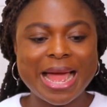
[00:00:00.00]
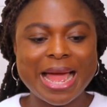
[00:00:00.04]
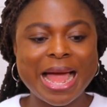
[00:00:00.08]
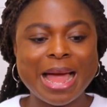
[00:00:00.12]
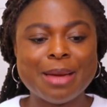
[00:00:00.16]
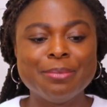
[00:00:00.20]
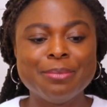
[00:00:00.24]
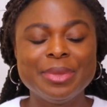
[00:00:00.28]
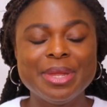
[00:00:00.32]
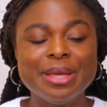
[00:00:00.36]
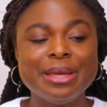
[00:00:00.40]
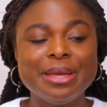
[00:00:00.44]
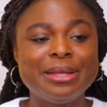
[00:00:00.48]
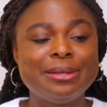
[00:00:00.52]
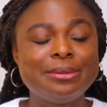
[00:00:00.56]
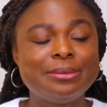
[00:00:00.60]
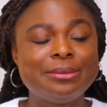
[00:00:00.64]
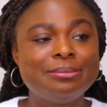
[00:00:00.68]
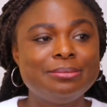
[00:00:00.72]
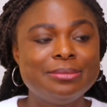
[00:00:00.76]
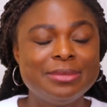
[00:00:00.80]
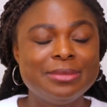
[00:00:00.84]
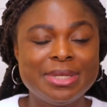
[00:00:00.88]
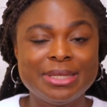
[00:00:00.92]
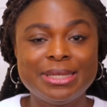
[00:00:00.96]
I'm the
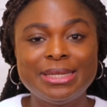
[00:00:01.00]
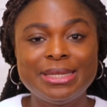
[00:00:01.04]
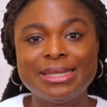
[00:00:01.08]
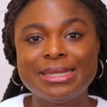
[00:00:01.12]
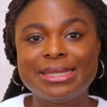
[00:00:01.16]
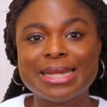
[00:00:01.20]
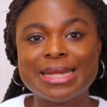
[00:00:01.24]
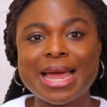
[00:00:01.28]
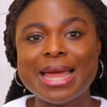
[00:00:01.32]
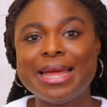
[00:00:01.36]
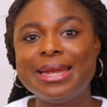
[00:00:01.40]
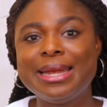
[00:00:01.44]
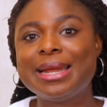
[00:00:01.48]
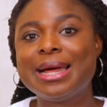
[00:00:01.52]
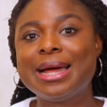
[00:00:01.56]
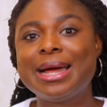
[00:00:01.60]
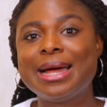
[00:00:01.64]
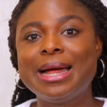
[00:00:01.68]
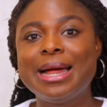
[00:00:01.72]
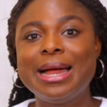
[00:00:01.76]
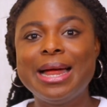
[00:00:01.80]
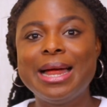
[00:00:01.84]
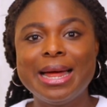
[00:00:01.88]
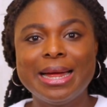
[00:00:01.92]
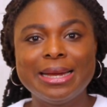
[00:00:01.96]

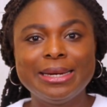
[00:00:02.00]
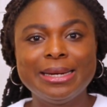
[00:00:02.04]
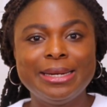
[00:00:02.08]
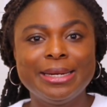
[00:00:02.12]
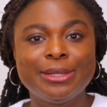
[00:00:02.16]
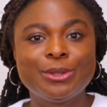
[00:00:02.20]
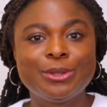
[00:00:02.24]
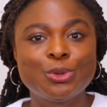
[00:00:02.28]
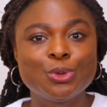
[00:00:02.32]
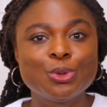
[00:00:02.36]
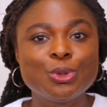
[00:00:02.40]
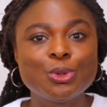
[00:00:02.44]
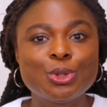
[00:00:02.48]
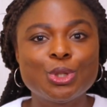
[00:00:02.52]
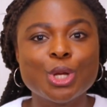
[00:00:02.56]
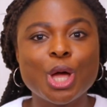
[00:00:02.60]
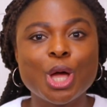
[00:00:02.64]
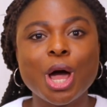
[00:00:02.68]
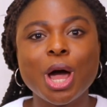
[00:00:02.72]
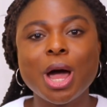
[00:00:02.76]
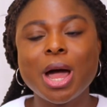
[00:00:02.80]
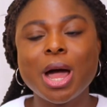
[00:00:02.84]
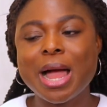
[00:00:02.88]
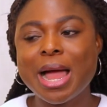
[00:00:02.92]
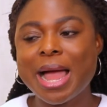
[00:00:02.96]
designer, the
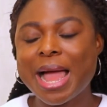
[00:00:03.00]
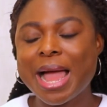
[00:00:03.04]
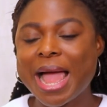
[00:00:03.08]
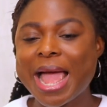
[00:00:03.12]
tutor.